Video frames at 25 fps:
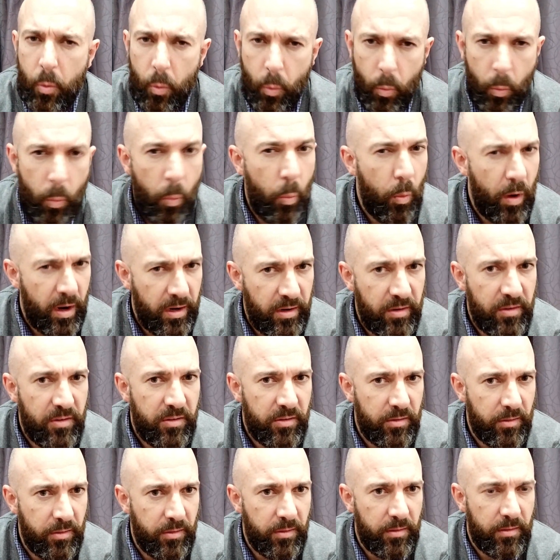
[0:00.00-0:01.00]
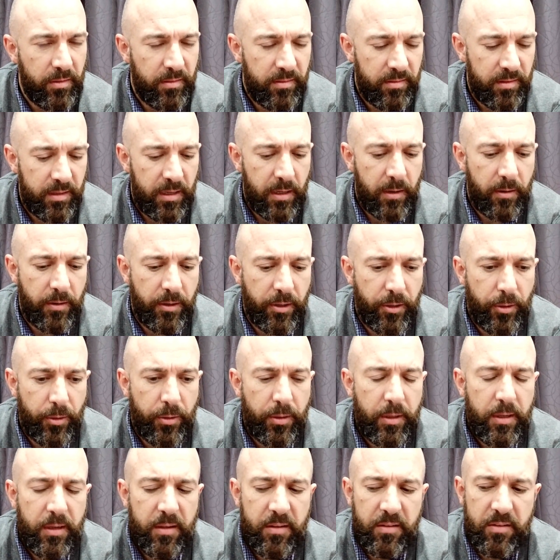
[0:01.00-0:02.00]
one-turn scenario,
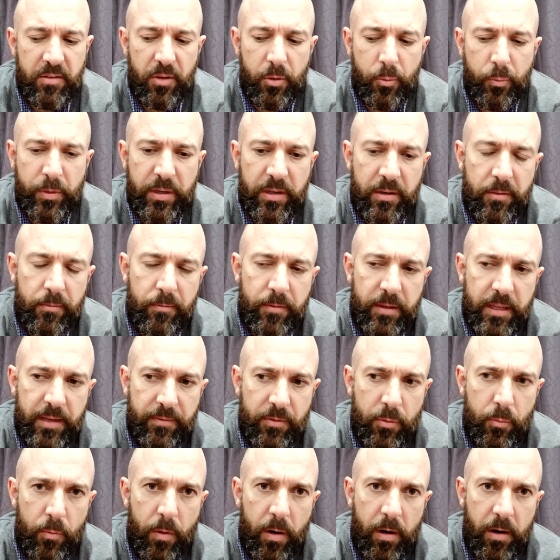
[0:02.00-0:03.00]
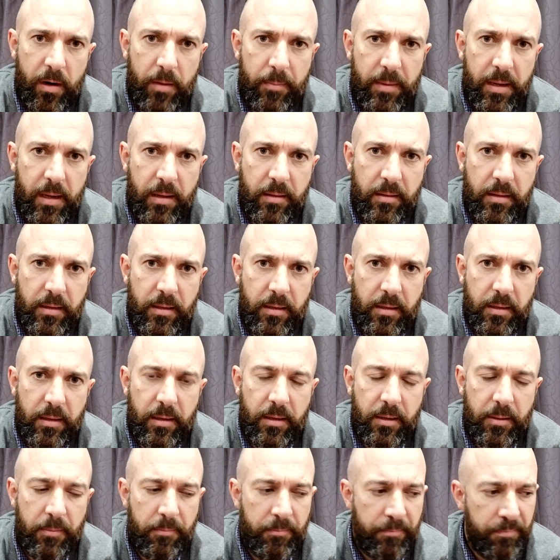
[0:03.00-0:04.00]
so we didn't really have to worry about the
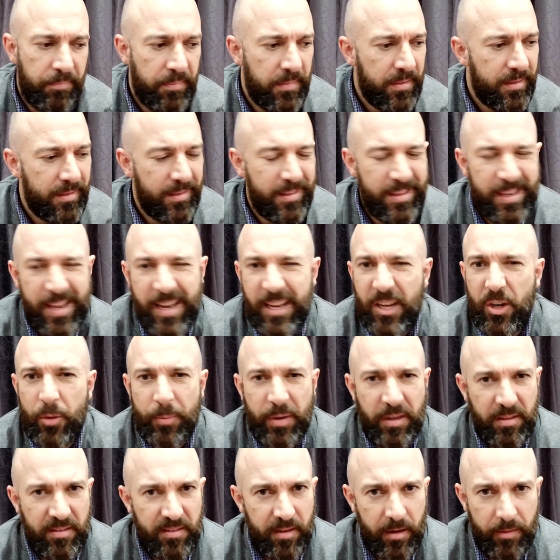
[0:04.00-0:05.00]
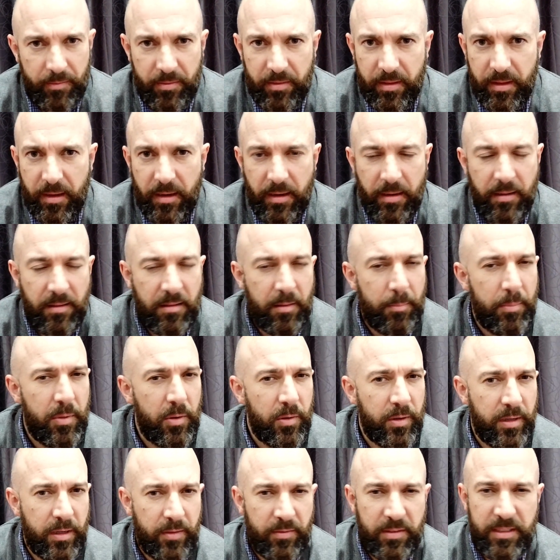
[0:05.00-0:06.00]
economic side of things, the
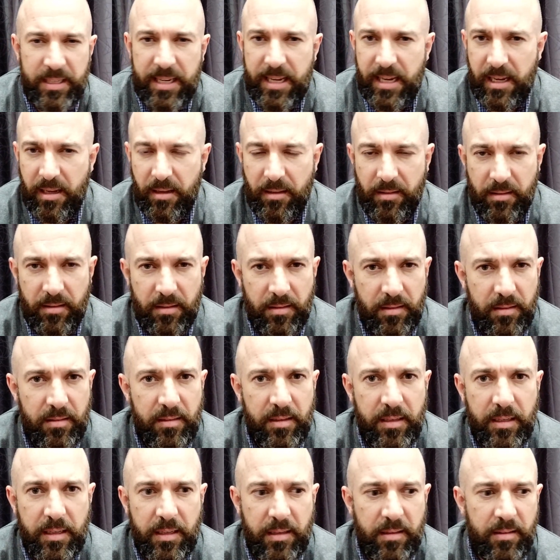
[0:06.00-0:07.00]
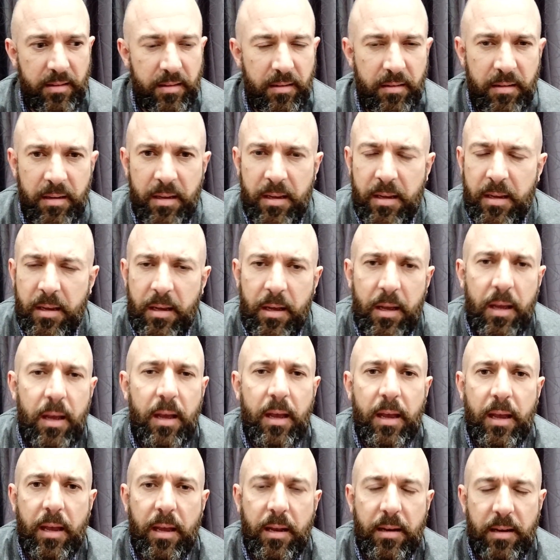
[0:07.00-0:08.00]
building of towns and cities
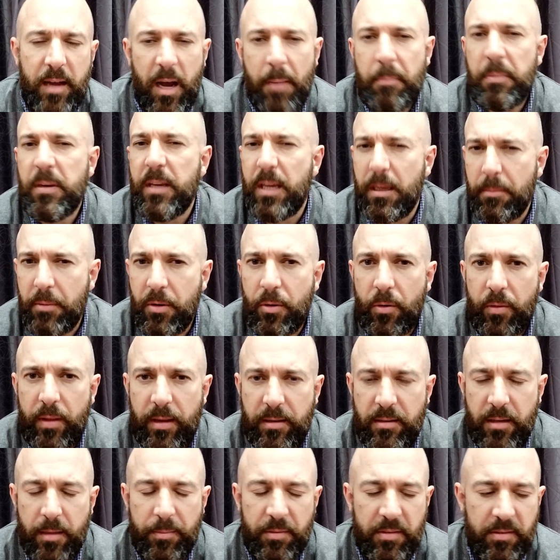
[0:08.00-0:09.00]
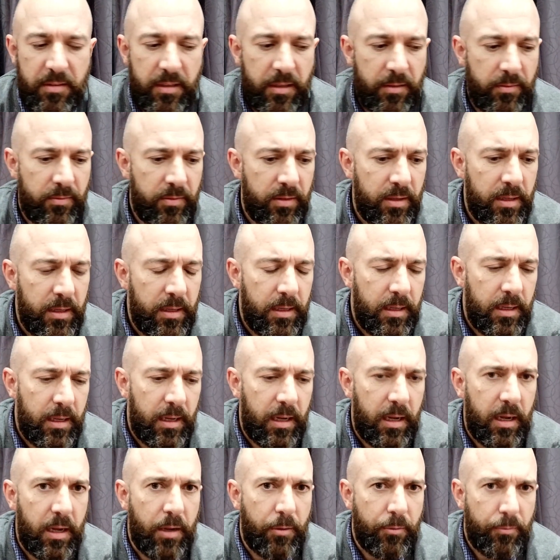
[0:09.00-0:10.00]
and upkeep and all that type of stuff.
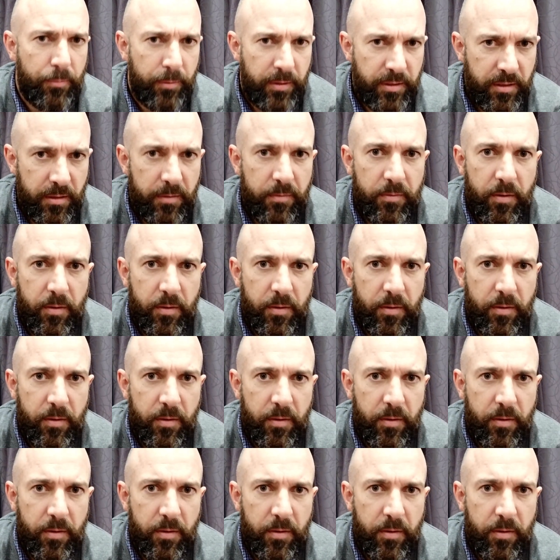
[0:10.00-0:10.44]
It was really just